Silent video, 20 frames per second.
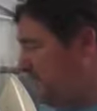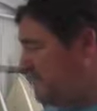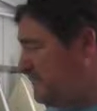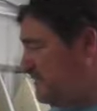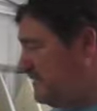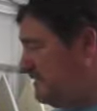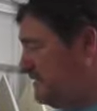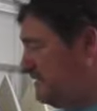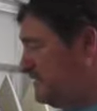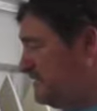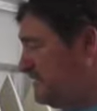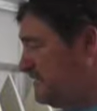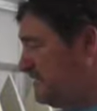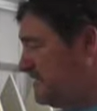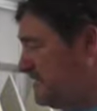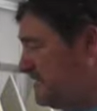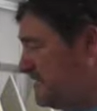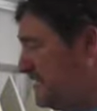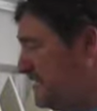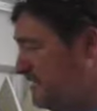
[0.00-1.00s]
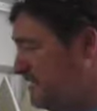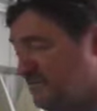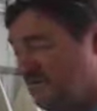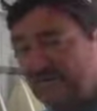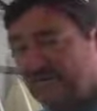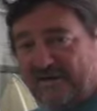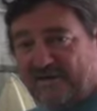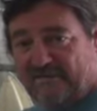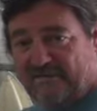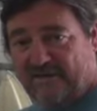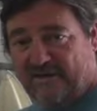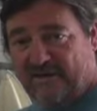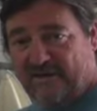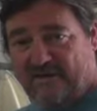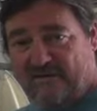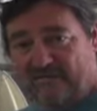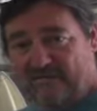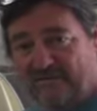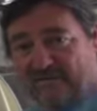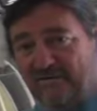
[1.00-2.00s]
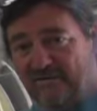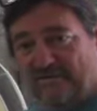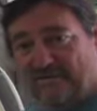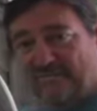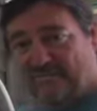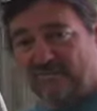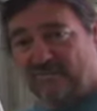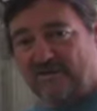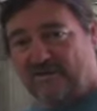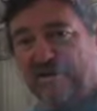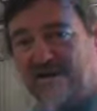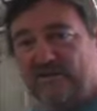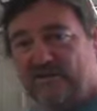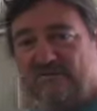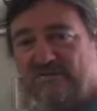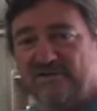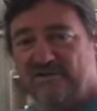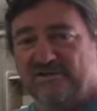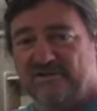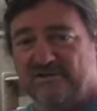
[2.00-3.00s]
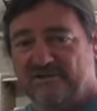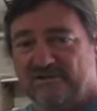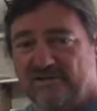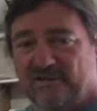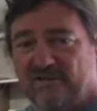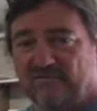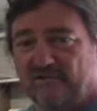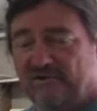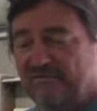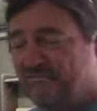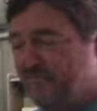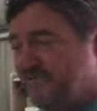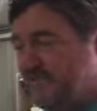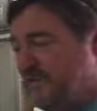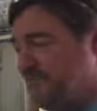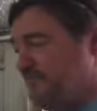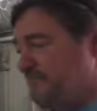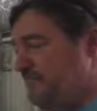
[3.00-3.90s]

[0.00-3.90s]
So I've got that there. We've got our Creatures leg rope for Tim.